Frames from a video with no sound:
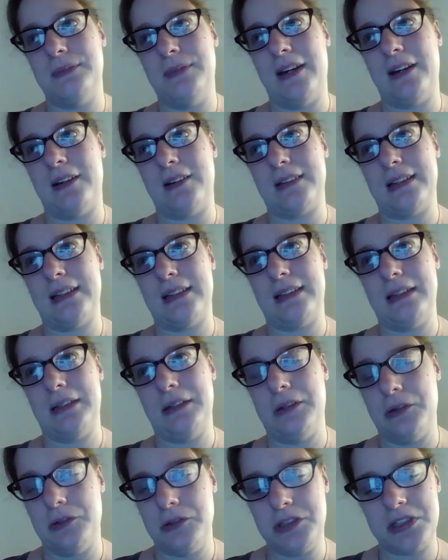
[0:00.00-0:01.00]
about like the
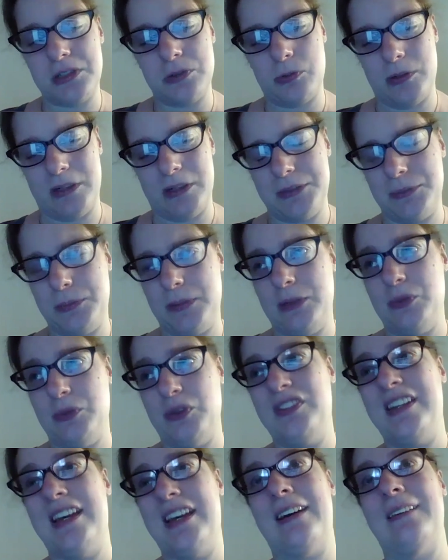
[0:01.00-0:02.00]
ghost stories we
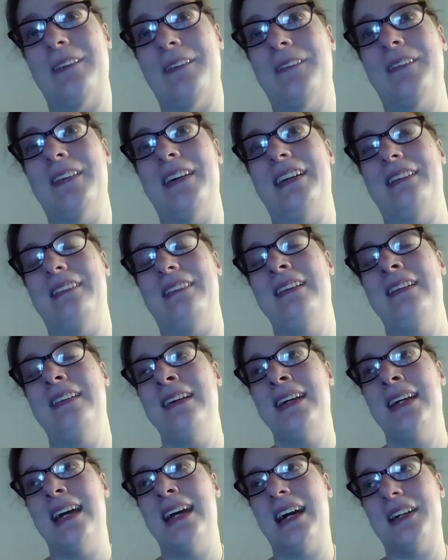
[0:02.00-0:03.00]
would tell, and
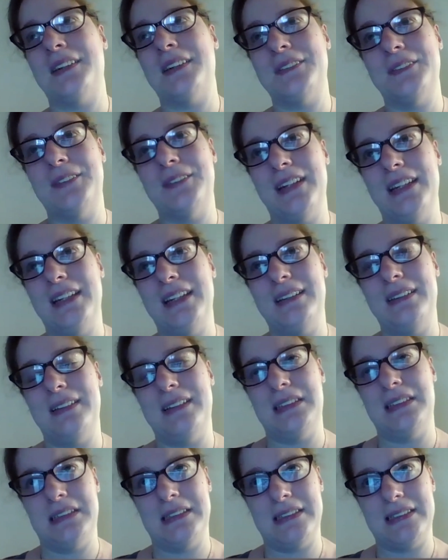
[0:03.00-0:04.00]
Halloween
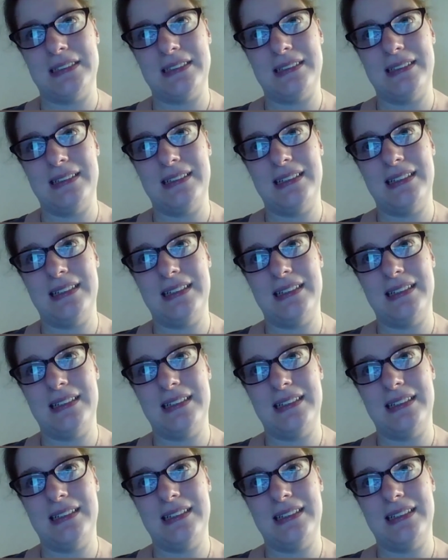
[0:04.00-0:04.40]
is,